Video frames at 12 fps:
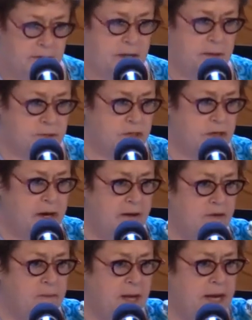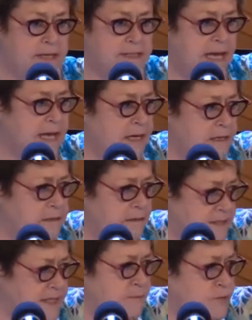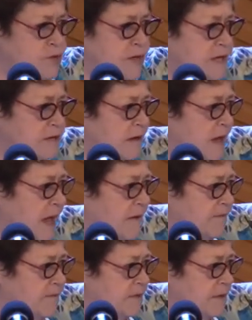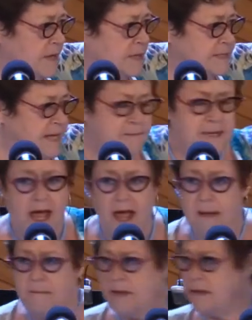I'm sure everybody has had some joy in your life sometime.